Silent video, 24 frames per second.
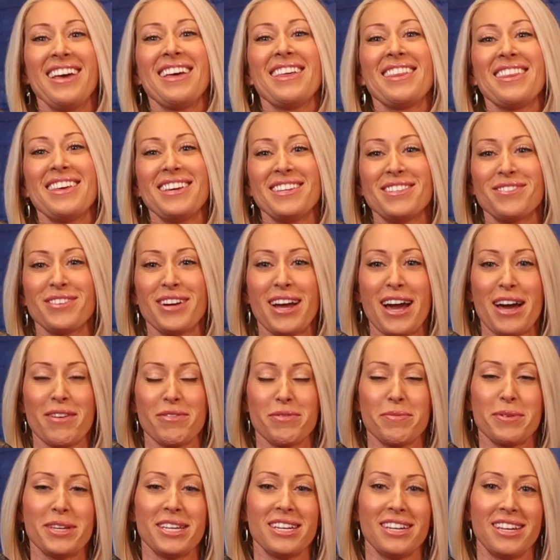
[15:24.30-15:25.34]
Thanks for having
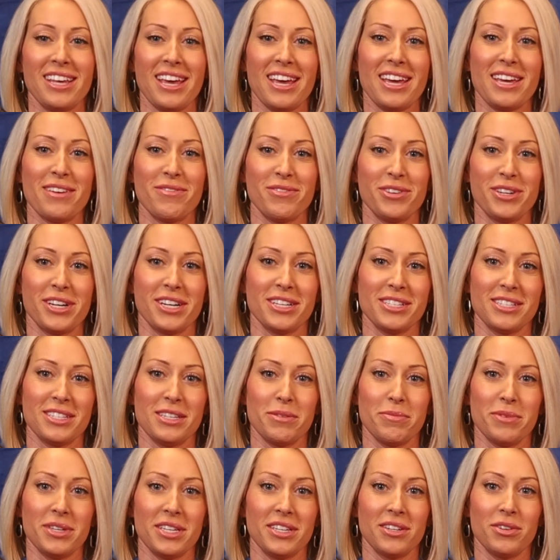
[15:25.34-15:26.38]
me today. If you guys need
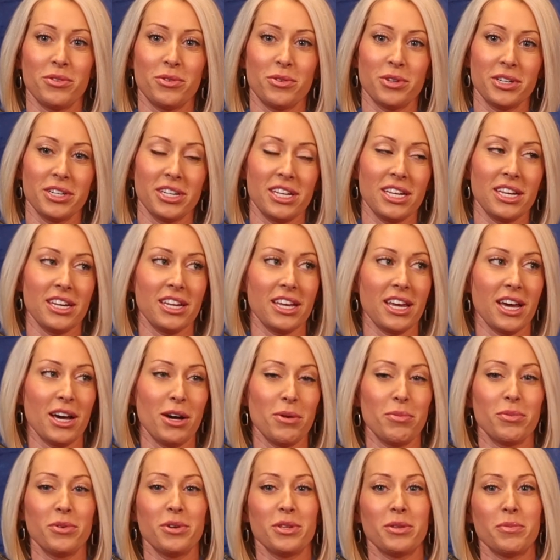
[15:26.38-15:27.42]
me or need any
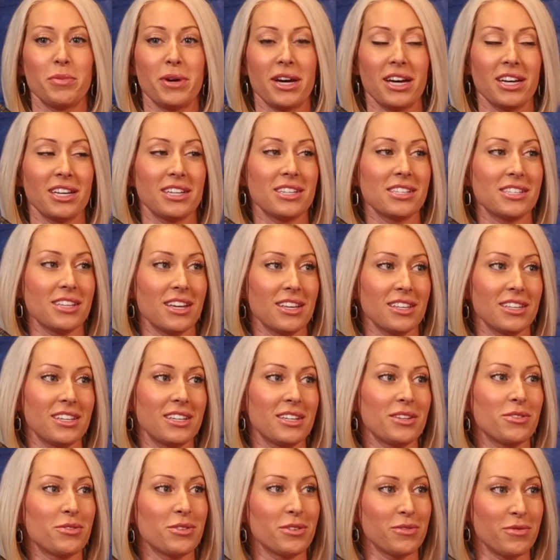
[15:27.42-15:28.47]
help with buying,
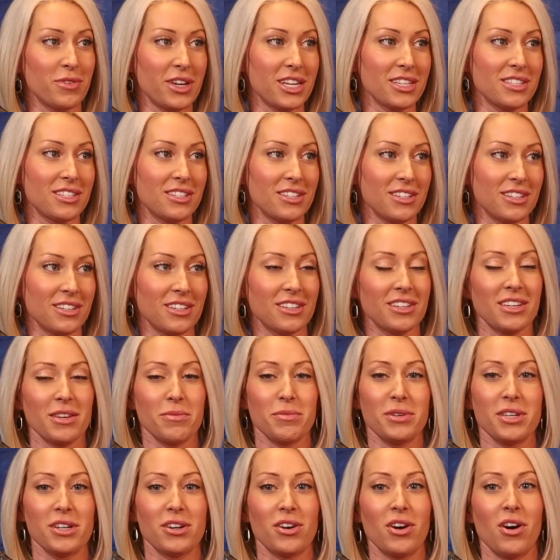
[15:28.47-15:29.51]
selling, or investing, give
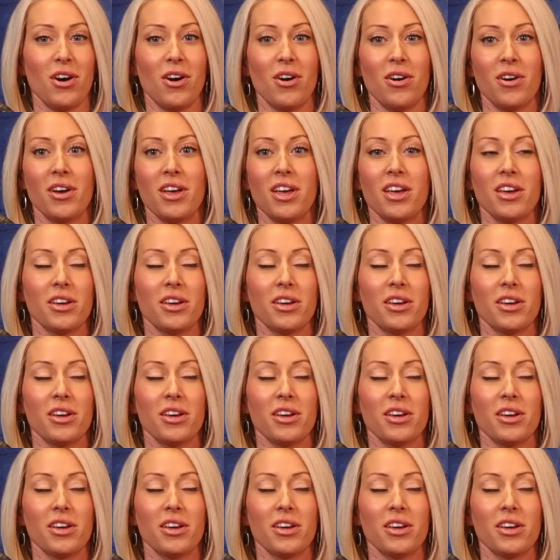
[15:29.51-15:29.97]
me a call.